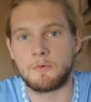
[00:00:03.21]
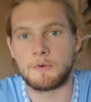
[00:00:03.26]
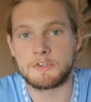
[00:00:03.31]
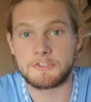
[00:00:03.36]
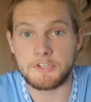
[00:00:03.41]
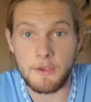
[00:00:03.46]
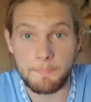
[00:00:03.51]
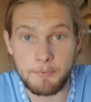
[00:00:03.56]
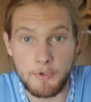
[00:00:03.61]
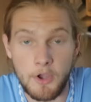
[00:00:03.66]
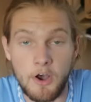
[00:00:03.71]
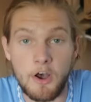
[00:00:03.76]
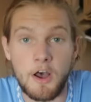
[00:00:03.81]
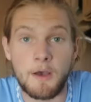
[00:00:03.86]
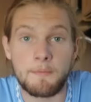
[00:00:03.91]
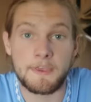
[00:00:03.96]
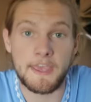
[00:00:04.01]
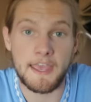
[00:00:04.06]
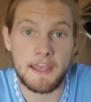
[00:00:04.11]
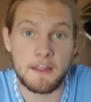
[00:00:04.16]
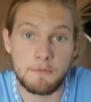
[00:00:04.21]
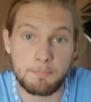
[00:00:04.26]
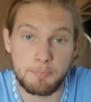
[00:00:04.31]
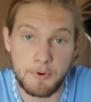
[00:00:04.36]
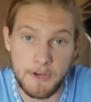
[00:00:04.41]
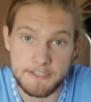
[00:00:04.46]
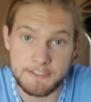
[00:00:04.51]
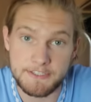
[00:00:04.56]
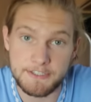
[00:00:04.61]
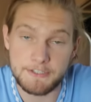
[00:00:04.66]
What's up, y'all? I'm Caleb
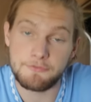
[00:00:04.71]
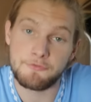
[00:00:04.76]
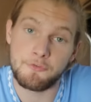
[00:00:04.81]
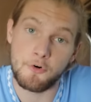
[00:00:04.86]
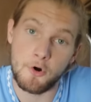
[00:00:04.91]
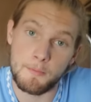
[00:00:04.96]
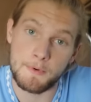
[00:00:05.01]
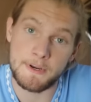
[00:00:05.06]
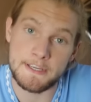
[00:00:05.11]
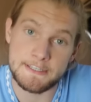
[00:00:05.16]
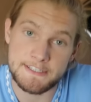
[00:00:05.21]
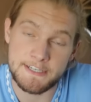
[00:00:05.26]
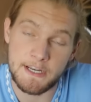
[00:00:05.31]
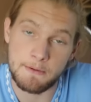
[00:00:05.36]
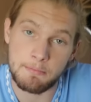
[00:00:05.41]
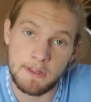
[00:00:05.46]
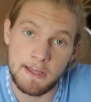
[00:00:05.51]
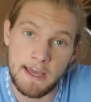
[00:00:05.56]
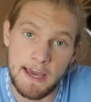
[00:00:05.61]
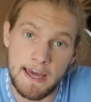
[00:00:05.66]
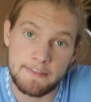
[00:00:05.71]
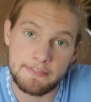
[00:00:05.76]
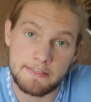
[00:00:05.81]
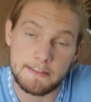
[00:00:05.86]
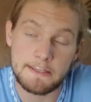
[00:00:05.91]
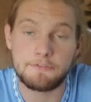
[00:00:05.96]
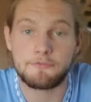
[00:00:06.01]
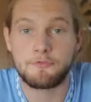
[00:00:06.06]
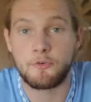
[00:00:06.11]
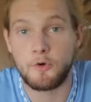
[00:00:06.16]
Pressley, former NCAA
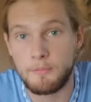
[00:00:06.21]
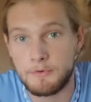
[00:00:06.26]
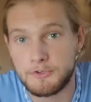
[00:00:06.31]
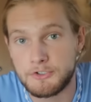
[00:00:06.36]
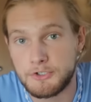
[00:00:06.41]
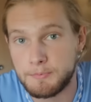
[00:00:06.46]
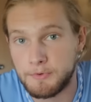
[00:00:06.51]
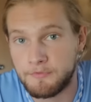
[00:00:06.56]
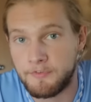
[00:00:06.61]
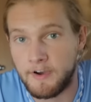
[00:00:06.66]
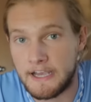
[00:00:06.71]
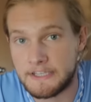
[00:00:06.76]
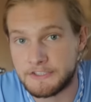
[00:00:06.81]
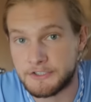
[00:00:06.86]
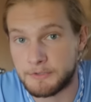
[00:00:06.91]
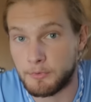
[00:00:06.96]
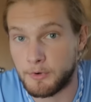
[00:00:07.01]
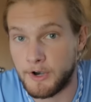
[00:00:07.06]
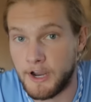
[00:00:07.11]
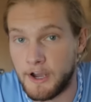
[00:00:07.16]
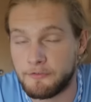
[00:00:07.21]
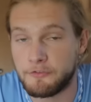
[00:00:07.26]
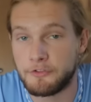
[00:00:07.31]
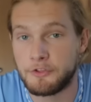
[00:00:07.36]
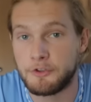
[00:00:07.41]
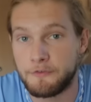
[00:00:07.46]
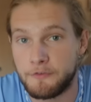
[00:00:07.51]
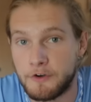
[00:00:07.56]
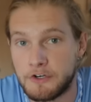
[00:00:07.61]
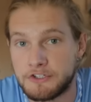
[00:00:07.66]
athlete, former supervisor morale for
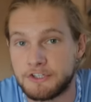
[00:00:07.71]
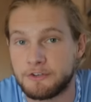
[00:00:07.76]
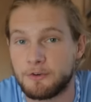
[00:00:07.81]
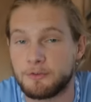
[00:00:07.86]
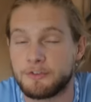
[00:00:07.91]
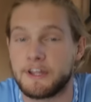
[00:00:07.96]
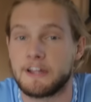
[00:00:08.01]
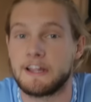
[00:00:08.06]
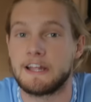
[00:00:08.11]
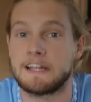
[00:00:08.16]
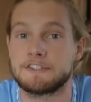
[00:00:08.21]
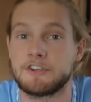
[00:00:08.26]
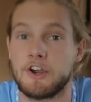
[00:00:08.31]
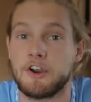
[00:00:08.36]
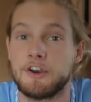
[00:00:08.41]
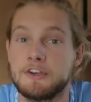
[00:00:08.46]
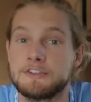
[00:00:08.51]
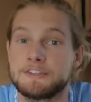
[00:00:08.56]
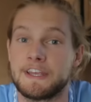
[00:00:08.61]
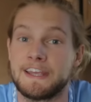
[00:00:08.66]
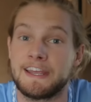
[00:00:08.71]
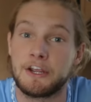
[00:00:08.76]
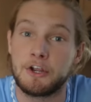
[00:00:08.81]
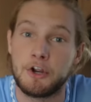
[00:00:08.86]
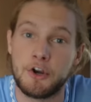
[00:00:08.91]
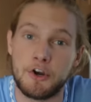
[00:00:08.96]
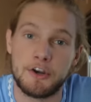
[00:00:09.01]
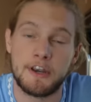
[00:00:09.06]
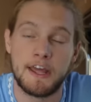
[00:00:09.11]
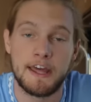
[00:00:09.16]
the University of North Carolina Tar Heels, and
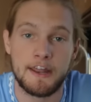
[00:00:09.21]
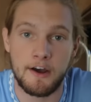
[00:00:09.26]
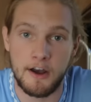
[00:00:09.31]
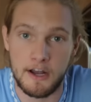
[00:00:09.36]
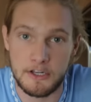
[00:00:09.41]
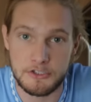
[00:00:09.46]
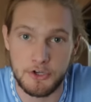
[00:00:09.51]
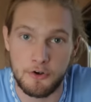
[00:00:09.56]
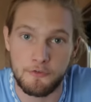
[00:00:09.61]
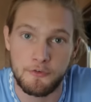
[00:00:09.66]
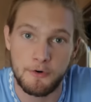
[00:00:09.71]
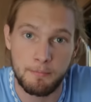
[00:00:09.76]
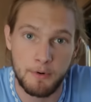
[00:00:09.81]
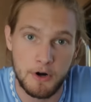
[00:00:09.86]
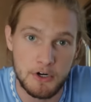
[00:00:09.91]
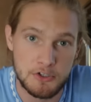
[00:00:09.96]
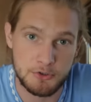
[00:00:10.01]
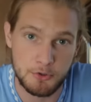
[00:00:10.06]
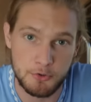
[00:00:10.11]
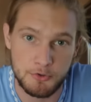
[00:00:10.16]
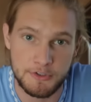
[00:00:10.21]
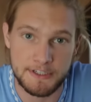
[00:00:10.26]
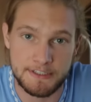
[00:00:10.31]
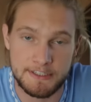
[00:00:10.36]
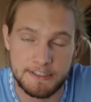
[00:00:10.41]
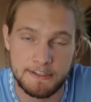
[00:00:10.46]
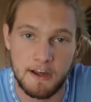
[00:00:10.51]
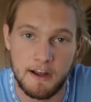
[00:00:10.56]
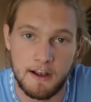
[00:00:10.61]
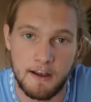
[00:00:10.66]
current head honcho for
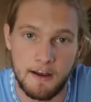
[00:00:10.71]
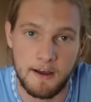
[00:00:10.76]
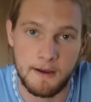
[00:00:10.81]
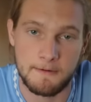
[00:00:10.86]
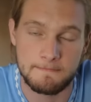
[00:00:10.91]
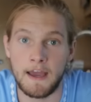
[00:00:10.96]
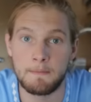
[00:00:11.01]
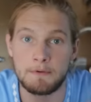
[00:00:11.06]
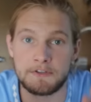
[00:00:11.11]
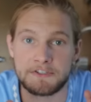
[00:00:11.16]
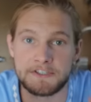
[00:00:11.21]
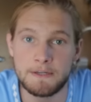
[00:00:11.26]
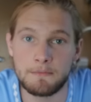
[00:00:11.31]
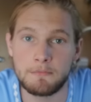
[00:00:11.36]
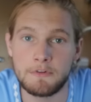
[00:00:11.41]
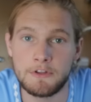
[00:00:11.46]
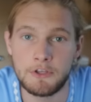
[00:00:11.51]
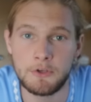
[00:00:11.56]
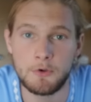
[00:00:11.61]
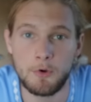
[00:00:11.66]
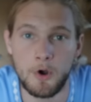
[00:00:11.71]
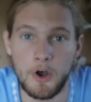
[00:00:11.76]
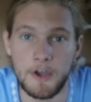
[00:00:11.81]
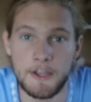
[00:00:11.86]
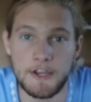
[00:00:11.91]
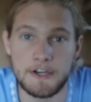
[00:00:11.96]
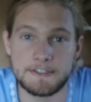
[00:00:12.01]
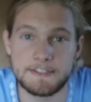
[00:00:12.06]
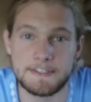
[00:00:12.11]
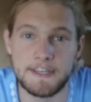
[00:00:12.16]
BarstoolDixie.com. I'm assembling you all
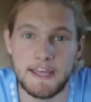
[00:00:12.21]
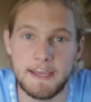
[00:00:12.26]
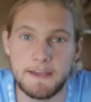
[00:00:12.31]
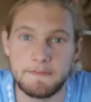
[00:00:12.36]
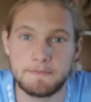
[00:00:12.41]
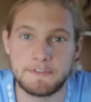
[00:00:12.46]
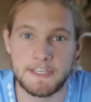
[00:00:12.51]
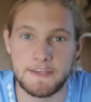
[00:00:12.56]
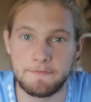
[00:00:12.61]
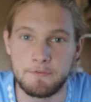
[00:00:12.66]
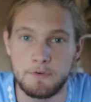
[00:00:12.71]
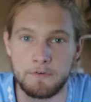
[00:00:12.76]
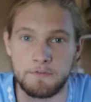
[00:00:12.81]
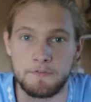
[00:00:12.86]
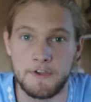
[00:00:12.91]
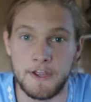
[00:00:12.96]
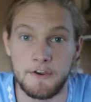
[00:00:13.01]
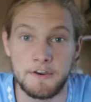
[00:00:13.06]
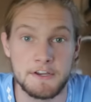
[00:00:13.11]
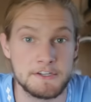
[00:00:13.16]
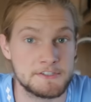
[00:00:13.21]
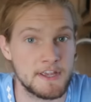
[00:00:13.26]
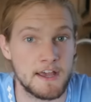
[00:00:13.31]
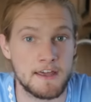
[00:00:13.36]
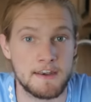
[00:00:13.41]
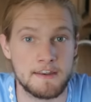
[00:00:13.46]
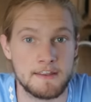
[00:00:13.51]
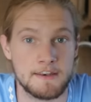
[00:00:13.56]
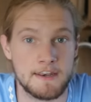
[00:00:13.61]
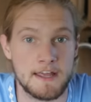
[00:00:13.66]
here today to give you a very
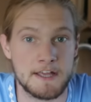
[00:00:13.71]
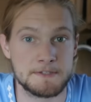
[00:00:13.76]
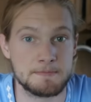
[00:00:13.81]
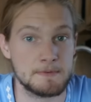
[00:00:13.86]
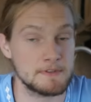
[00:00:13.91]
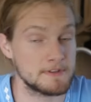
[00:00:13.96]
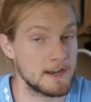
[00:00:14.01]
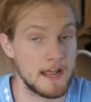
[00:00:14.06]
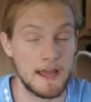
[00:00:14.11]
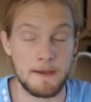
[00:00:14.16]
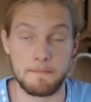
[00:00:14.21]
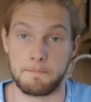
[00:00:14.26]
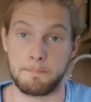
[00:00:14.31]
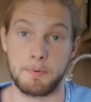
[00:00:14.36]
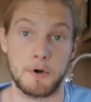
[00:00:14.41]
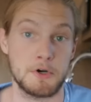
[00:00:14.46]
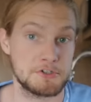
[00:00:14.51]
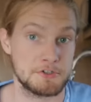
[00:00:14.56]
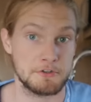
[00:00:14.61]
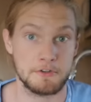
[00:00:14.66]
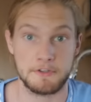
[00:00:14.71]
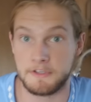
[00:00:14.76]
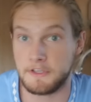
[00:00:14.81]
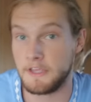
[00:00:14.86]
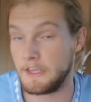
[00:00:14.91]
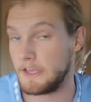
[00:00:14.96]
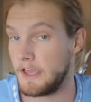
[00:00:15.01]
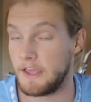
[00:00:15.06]
exciting announcement that I'm personally